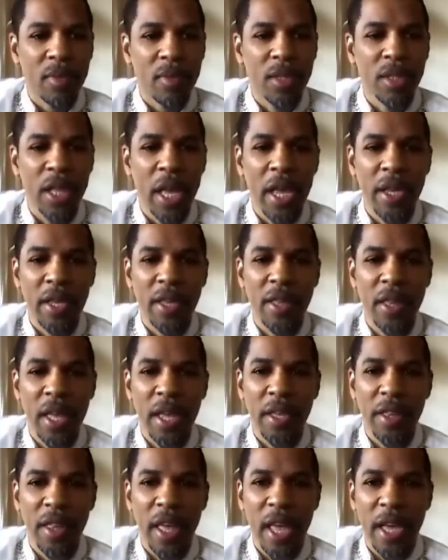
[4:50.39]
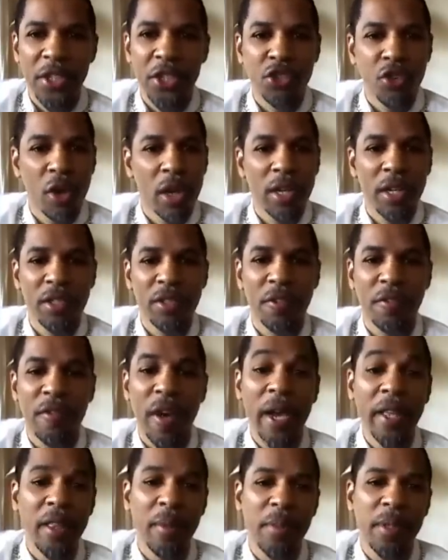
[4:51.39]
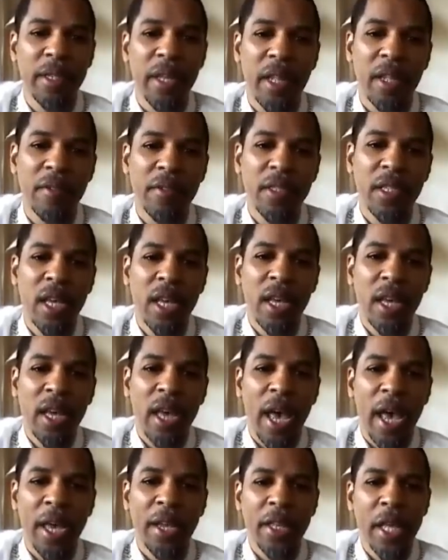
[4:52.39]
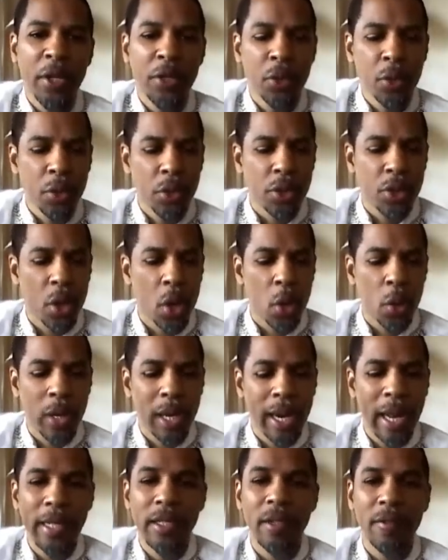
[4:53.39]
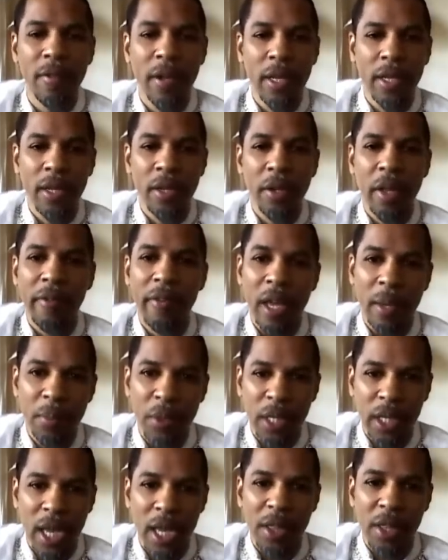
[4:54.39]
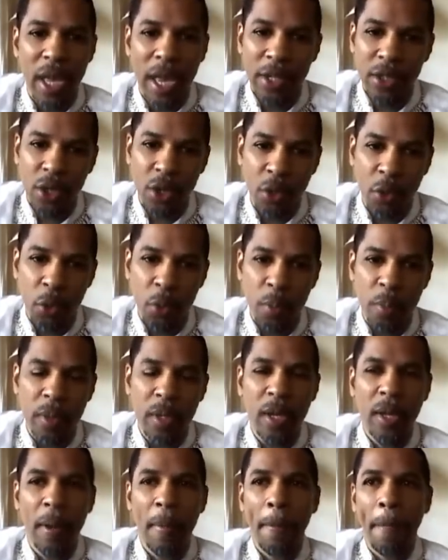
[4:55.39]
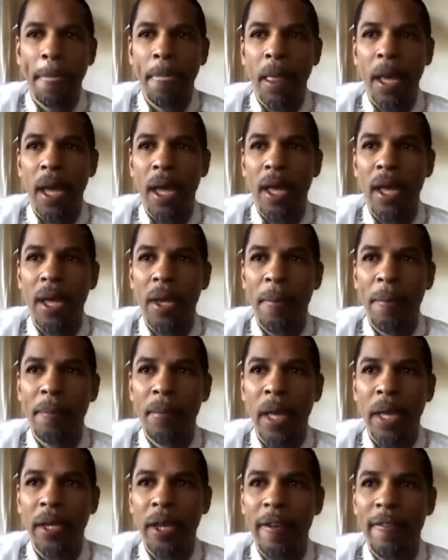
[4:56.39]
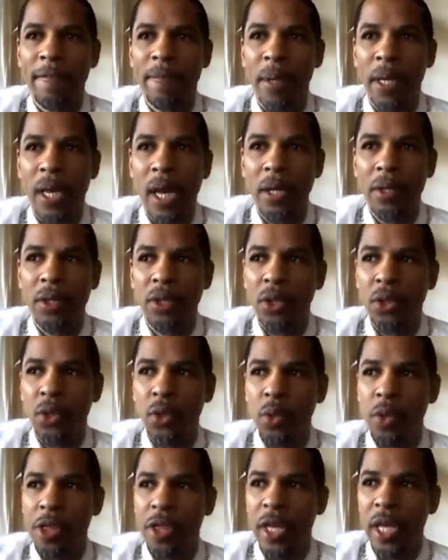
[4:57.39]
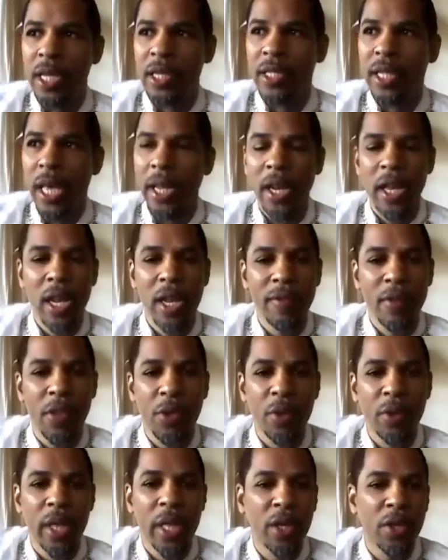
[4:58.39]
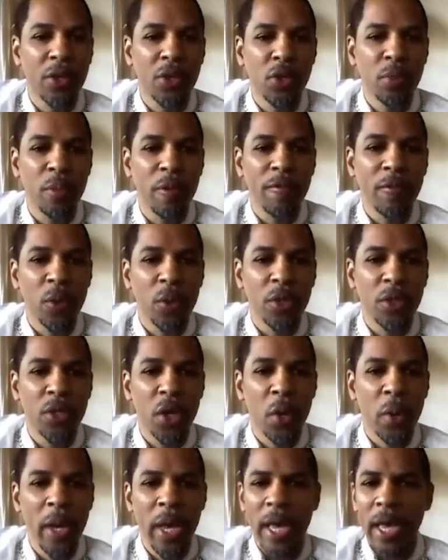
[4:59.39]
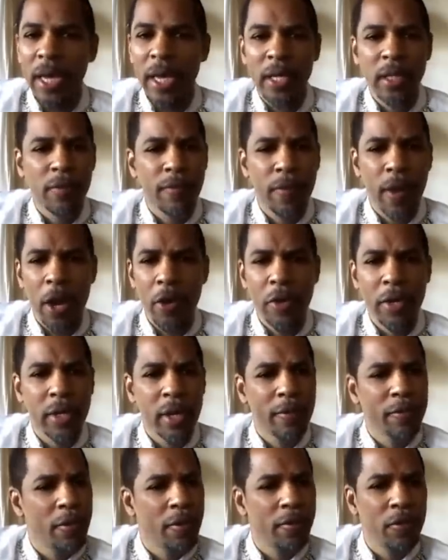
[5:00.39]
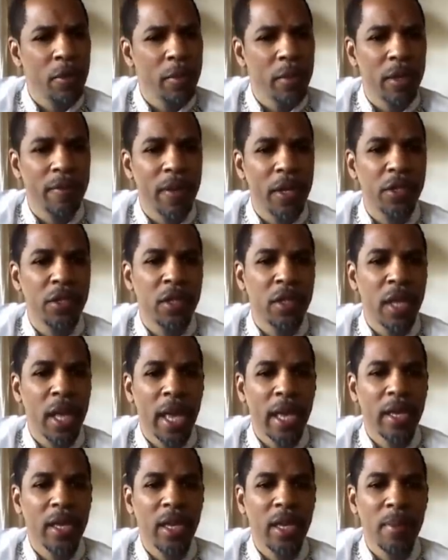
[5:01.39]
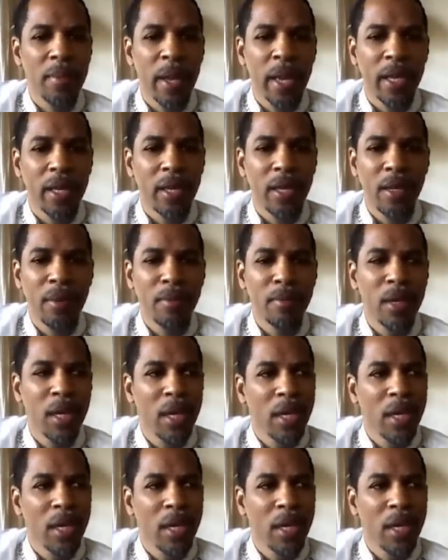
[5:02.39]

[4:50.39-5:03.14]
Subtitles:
they are struggling to find themselves, and they do so collectively. They've come together as a group and they've begun to do things that they never thought they could do before. So it's very different from the adventures of Hakim. Hakim,